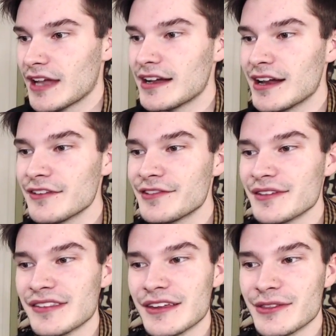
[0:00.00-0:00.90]
it kind of
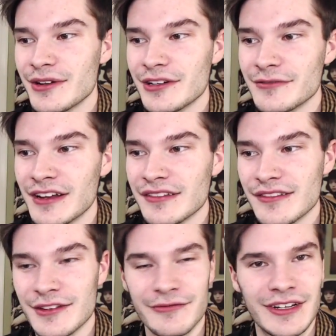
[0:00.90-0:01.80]
feels like they're in a
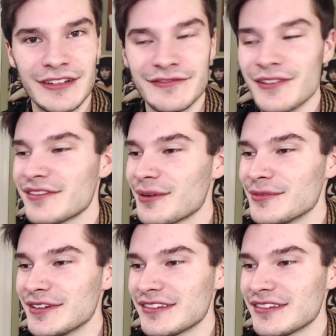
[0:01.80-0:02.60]
wrestling ring for some